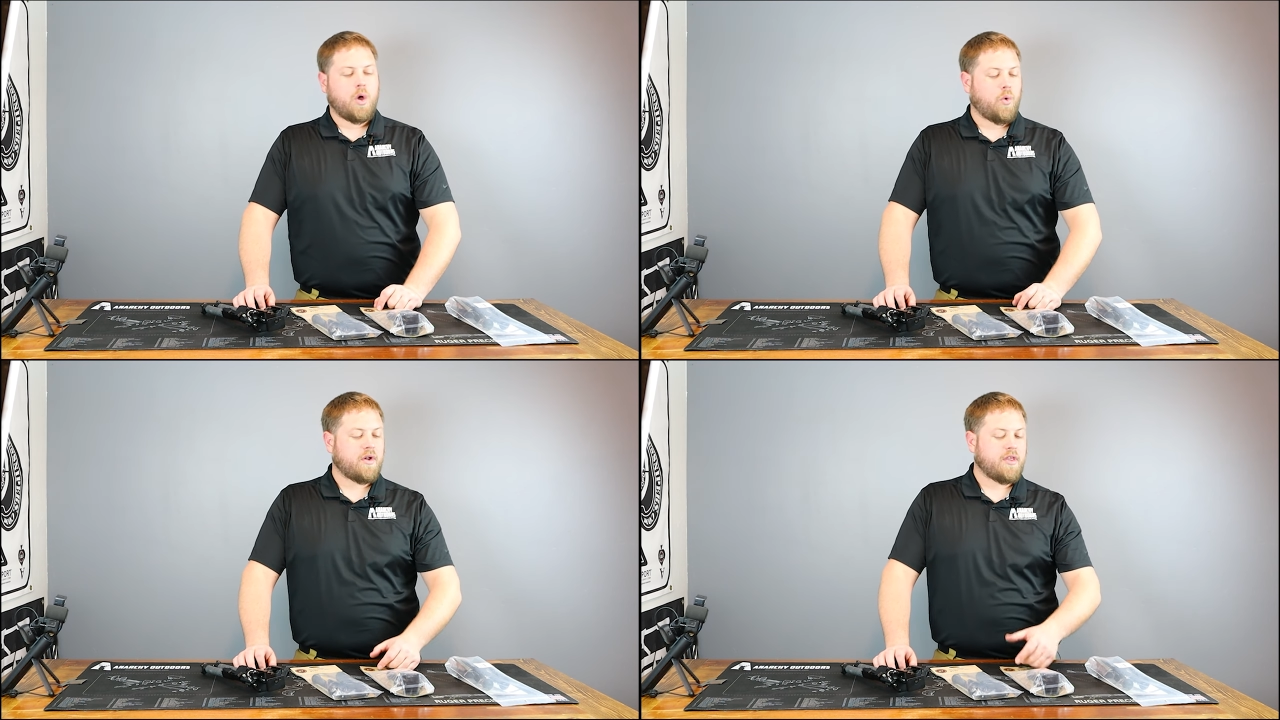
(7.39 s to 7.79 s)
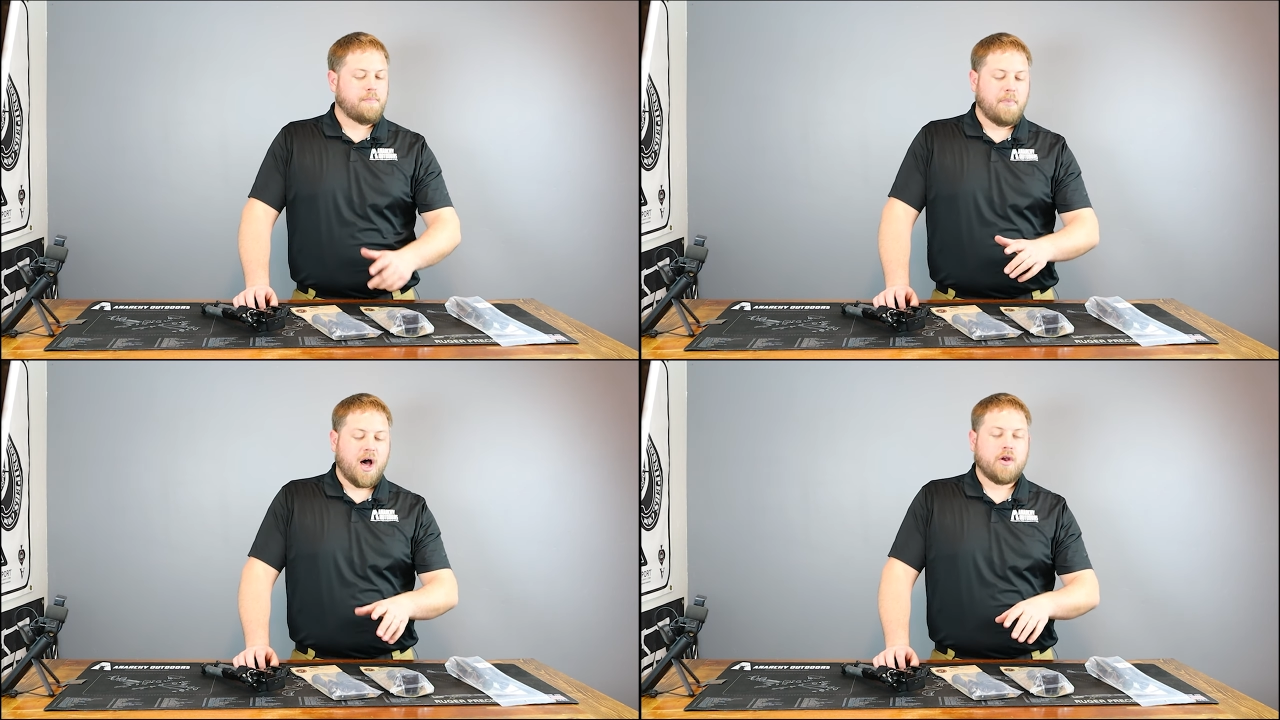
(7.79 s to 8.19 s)
One of
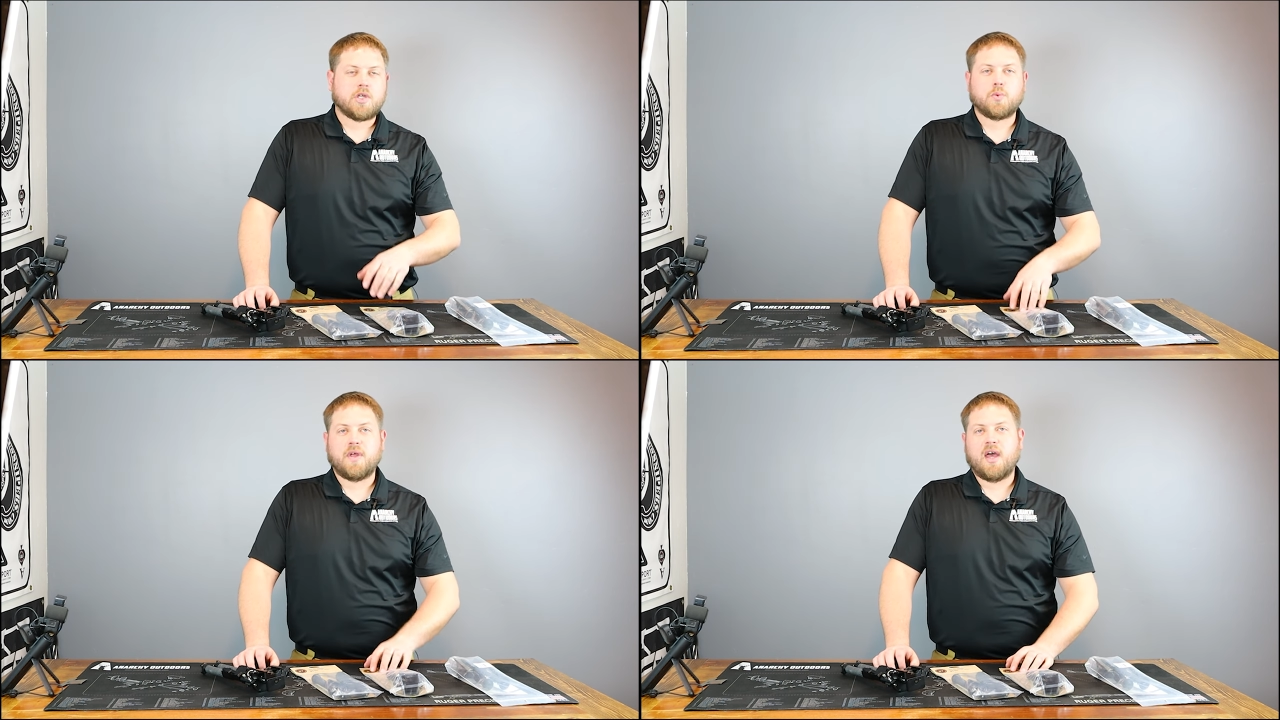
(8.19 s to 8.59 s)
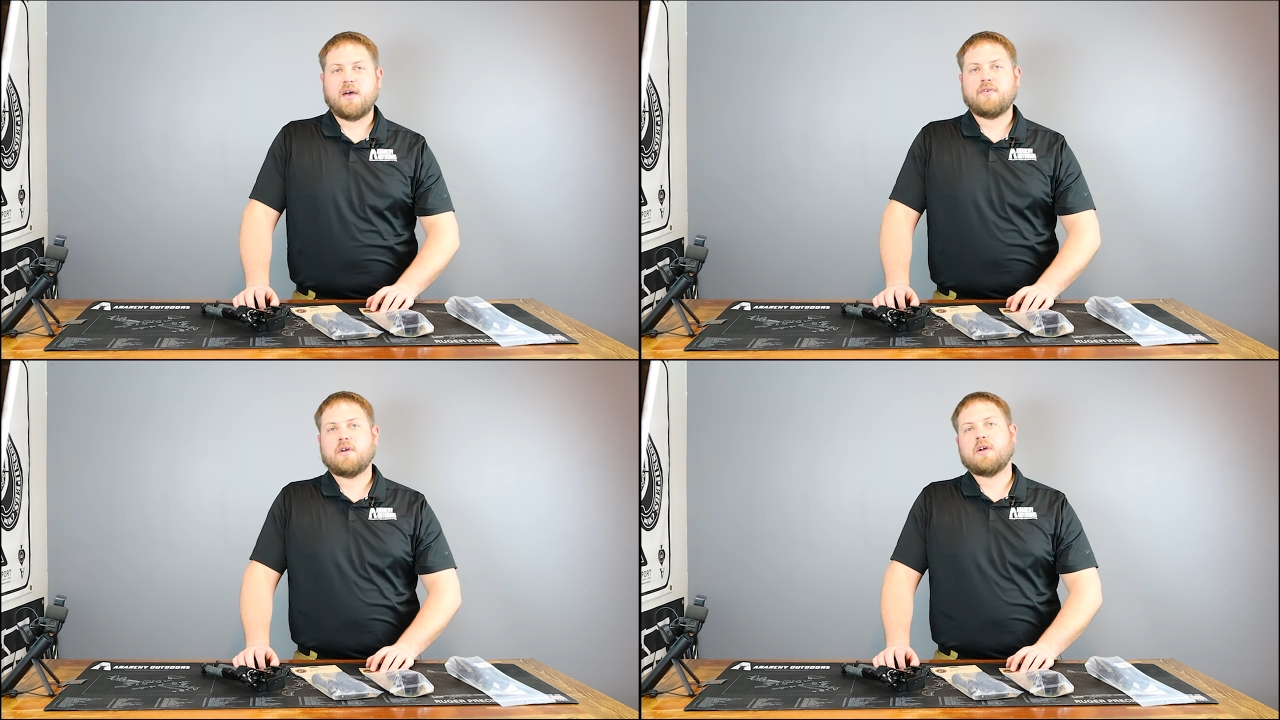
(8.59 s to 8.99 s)
the mottos we
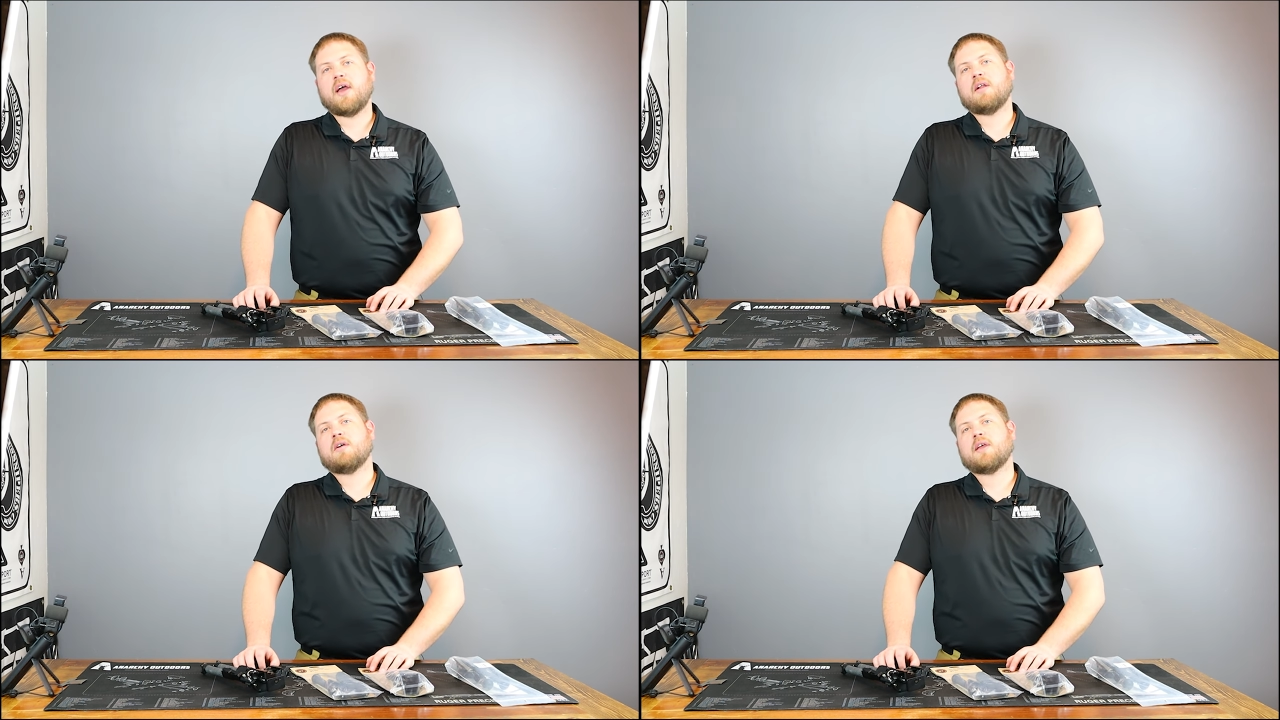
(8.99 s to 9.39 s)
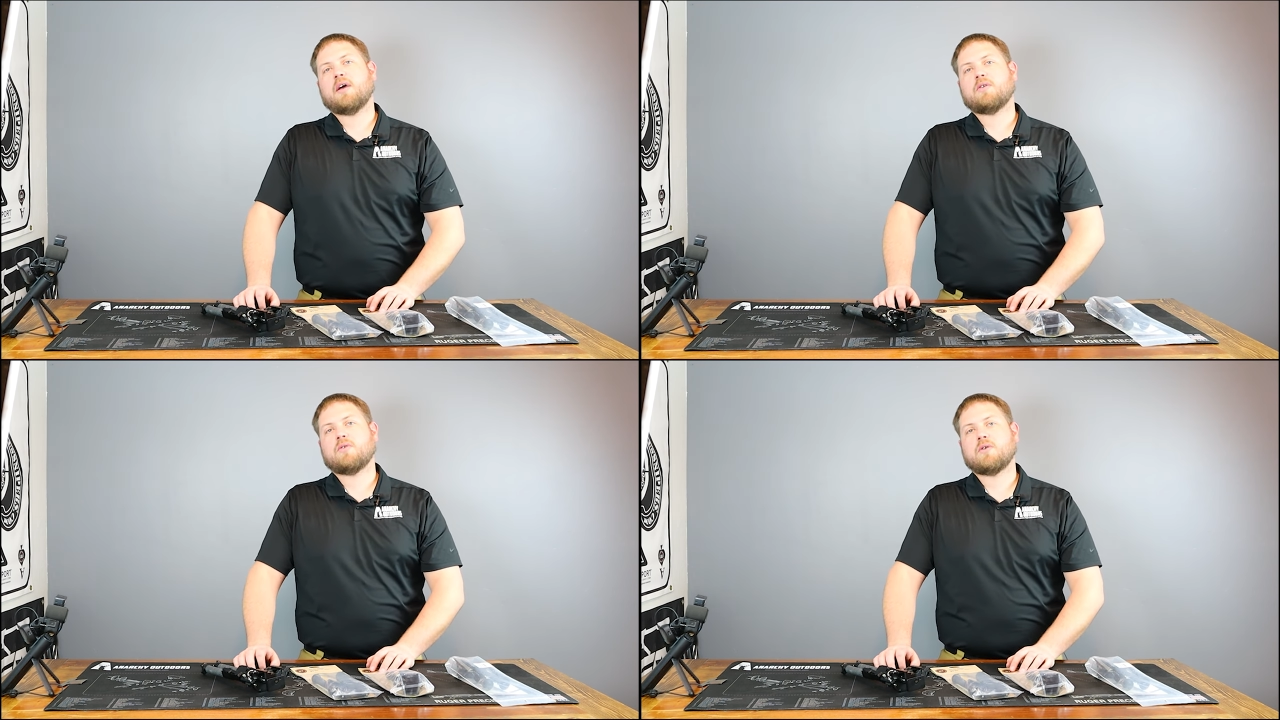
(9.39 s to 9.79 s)
have here at Anarchy
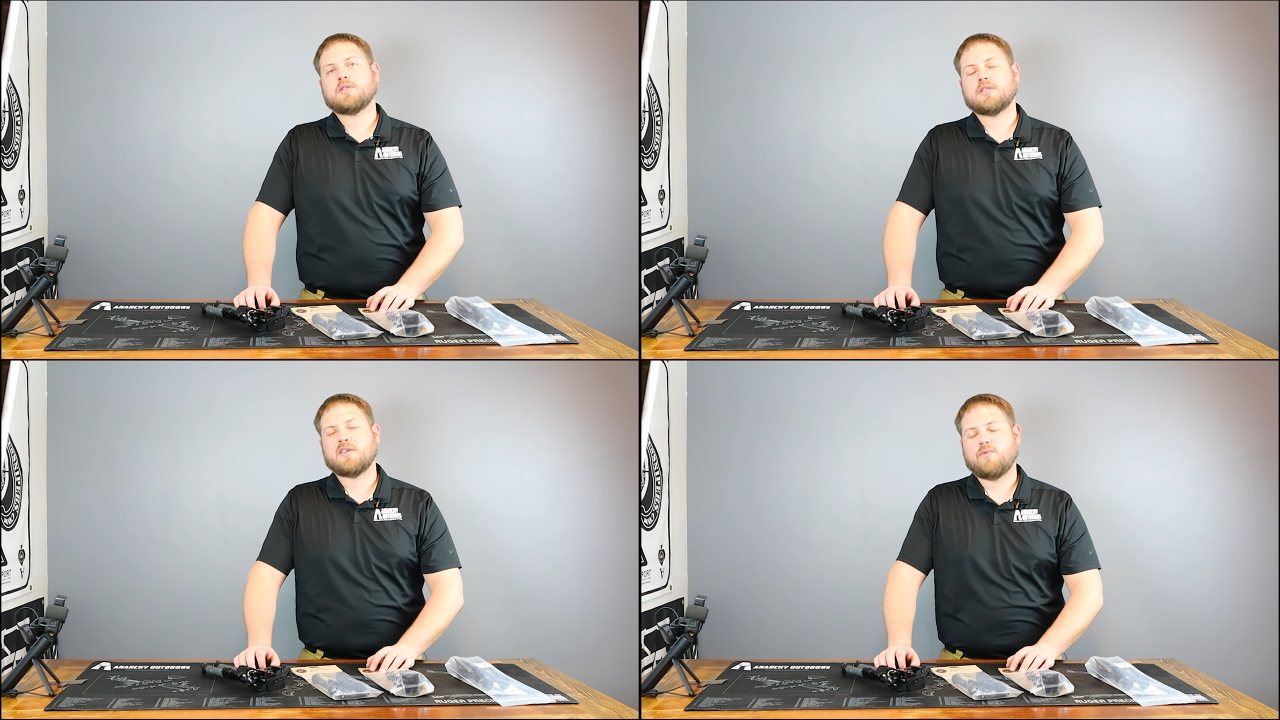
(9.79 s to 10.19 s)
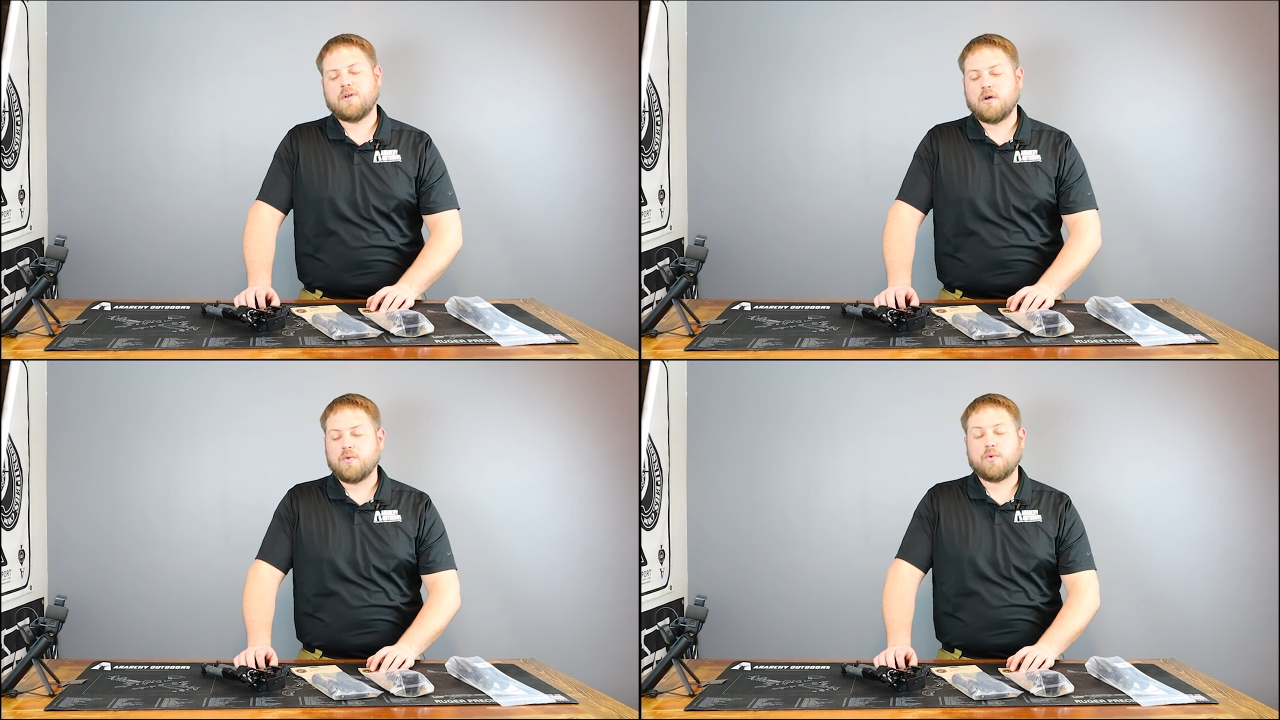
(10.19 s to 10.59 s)
Outdoors is if we
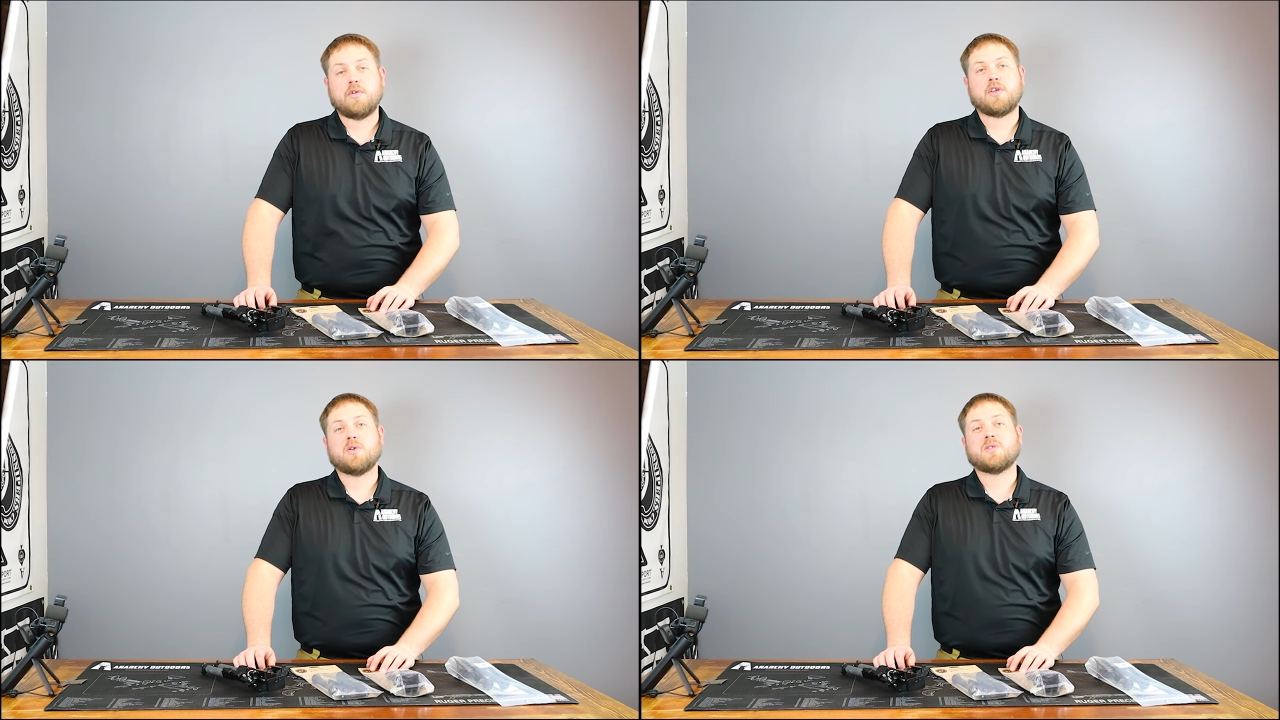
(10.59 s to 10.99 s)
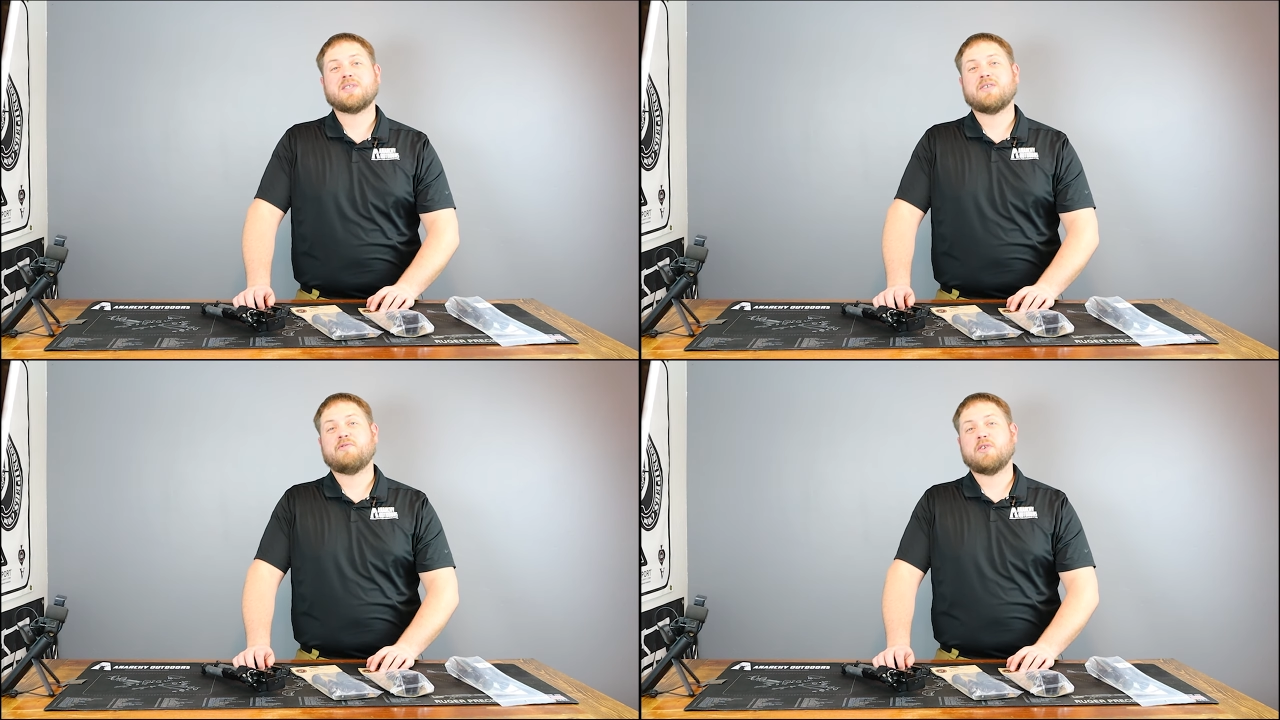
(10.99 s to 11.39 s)
don't really use it
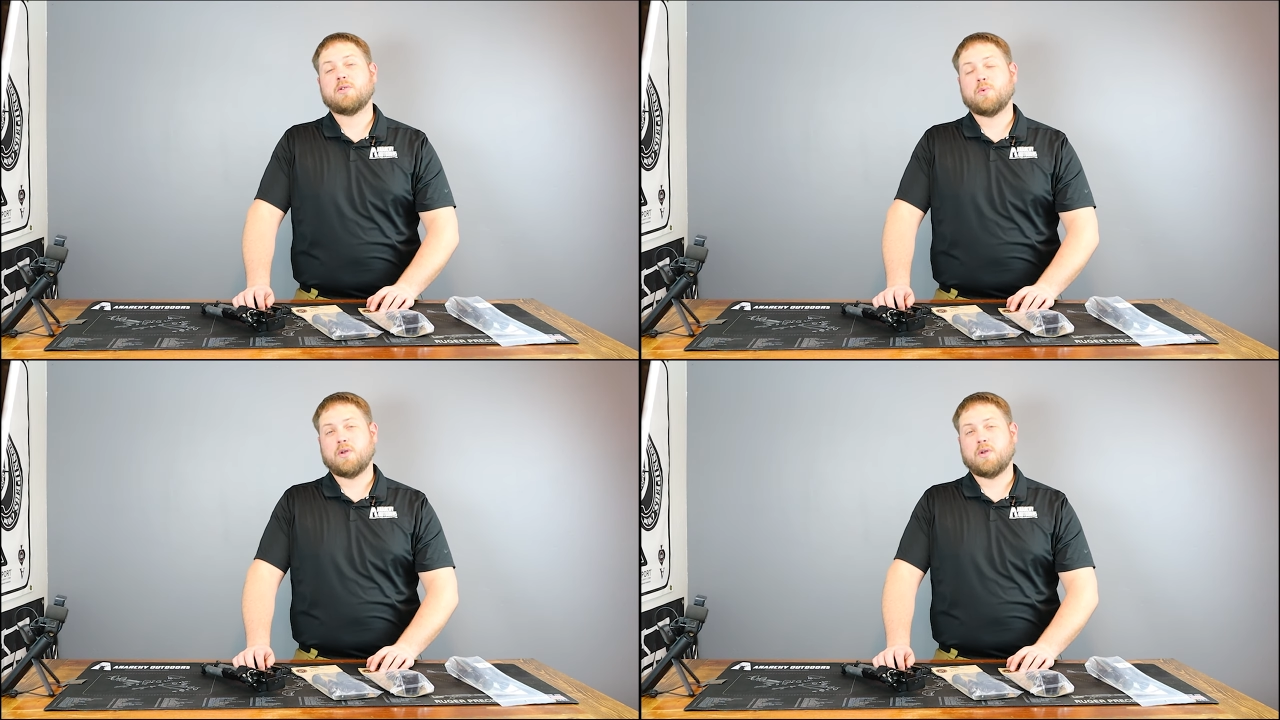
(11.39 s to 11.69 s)
in the field,